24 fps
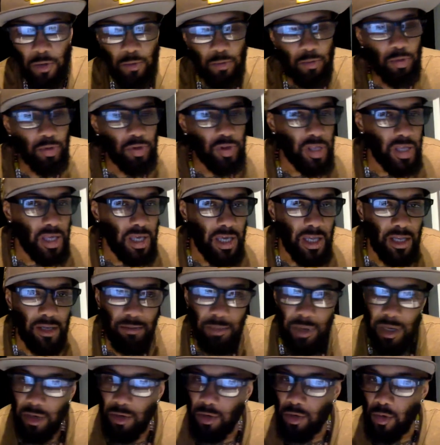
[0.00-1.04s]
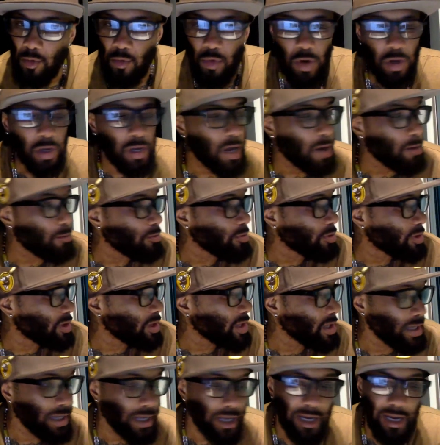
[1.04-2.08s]
routine, my new workout
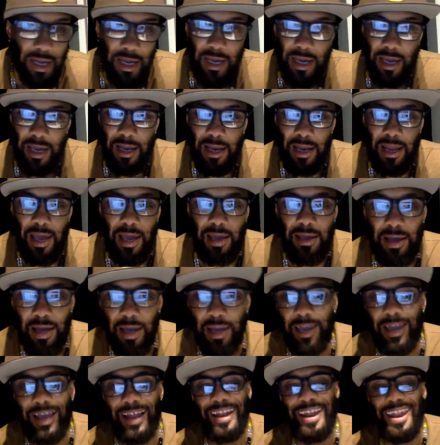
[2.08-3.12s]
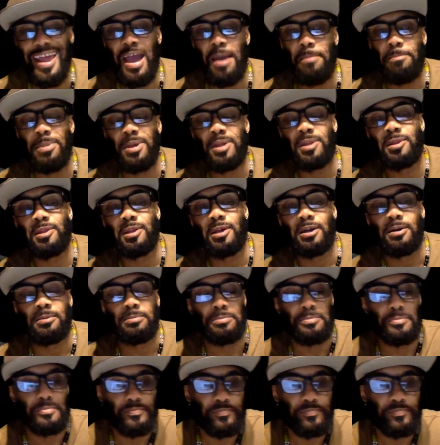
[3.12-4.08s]
routine, and I cannot mess up.